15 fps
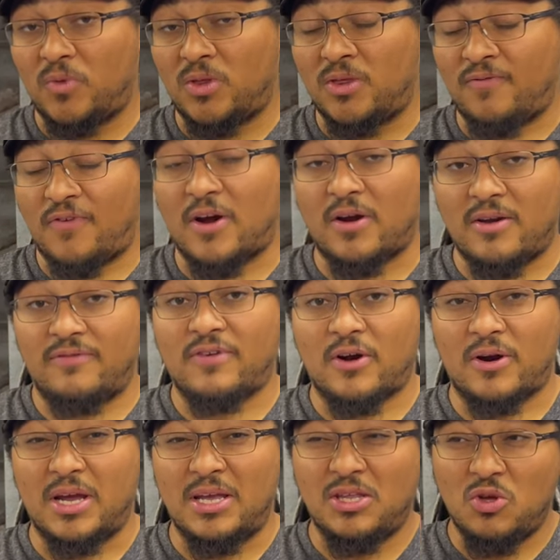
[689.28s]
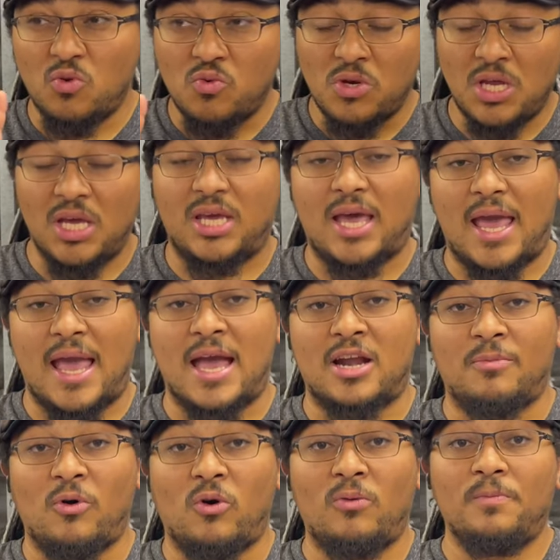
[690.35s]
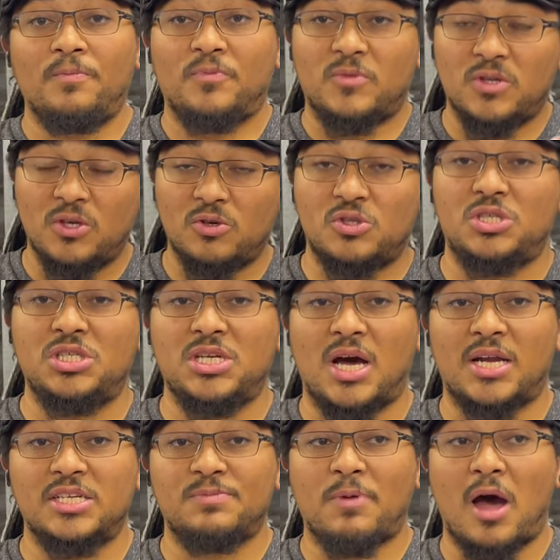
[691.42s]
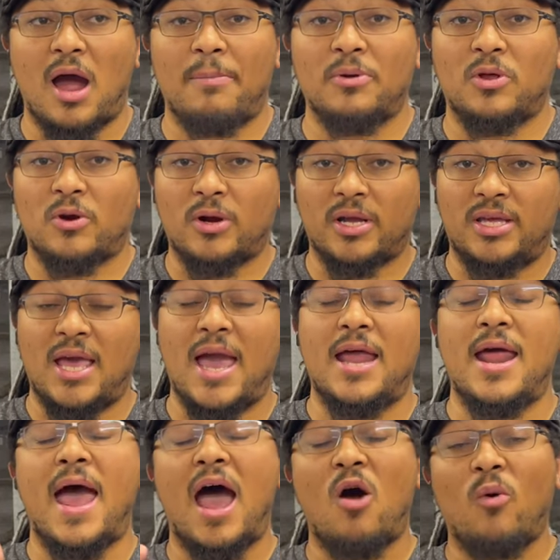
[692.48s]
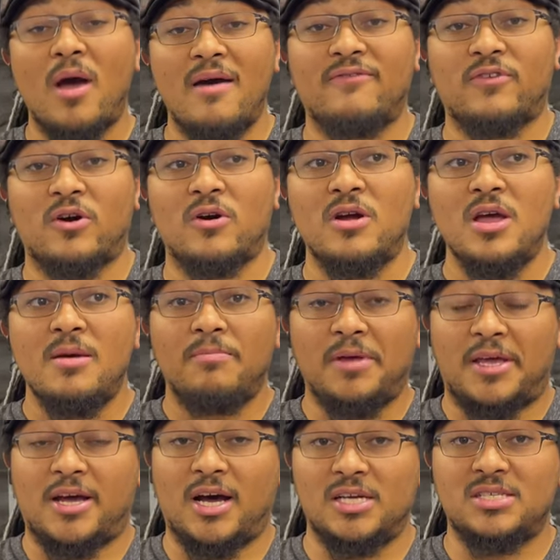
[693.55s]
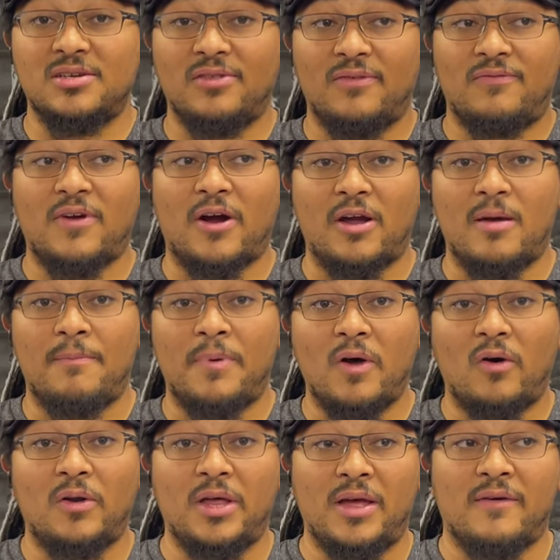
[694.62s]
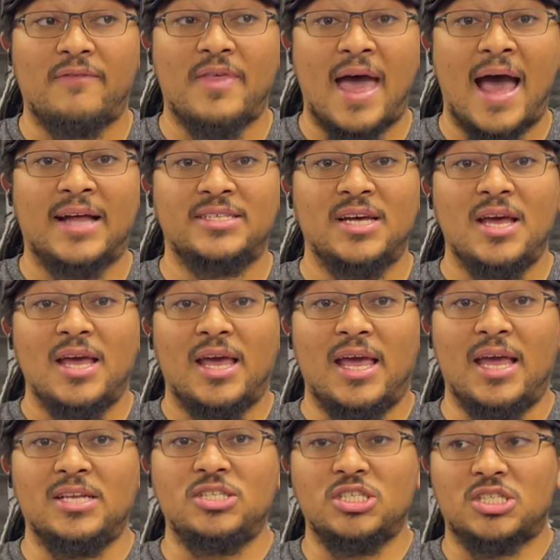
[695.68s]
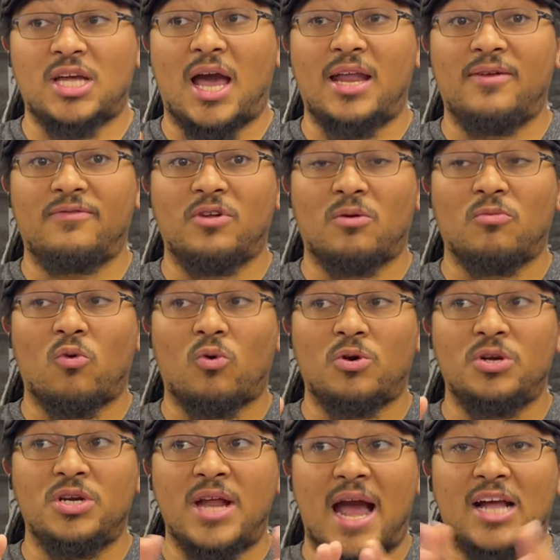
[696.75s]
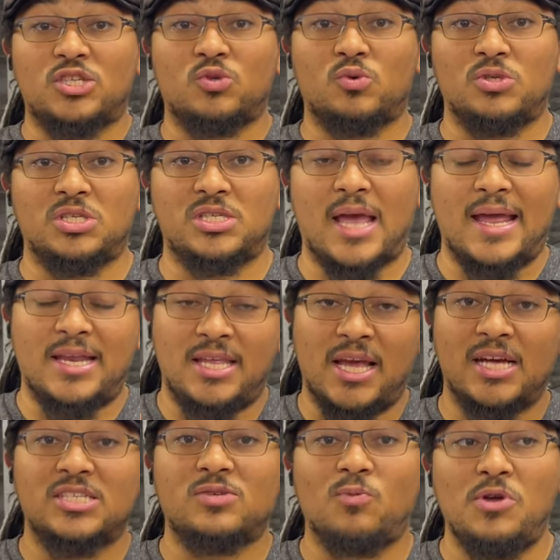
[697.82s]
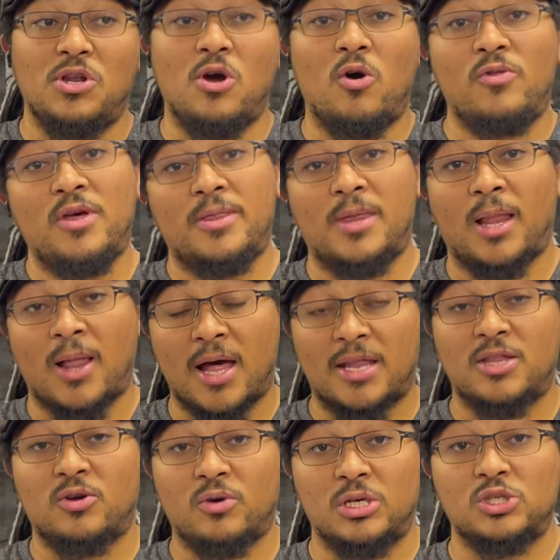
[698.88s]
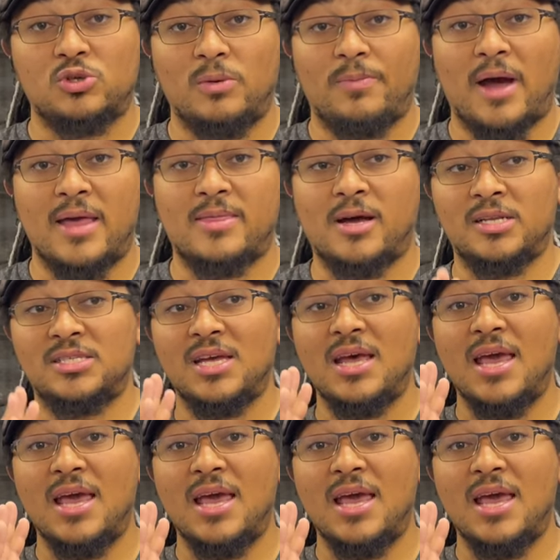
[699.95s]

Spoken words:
very, very unique animal, usually not as popular again. However, because of the variability of that, in just kind of their more natural state, yes, we know that a lot of the green tree pythons